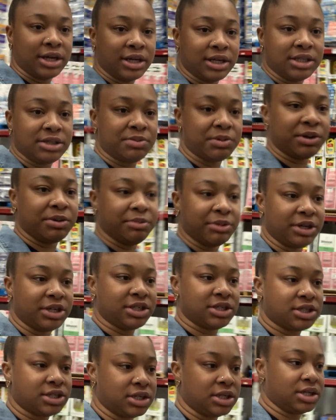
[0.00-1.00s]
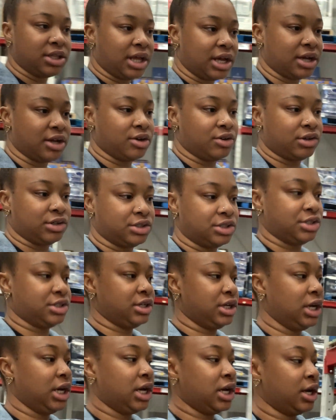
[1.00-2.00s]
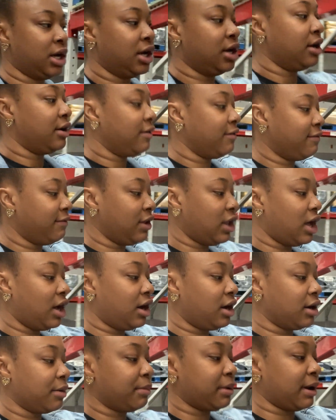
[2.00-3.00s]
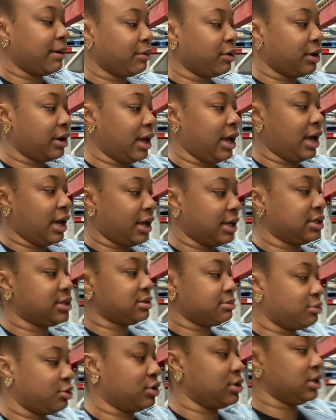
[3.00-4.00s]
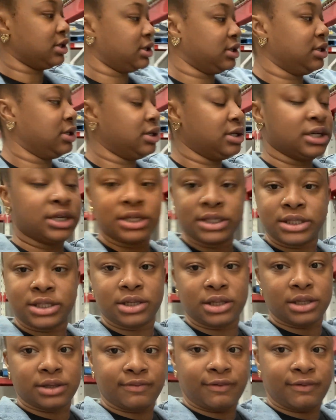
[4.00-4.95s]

It's pretty much like a grocery vlog, but I'm gonna add some more to this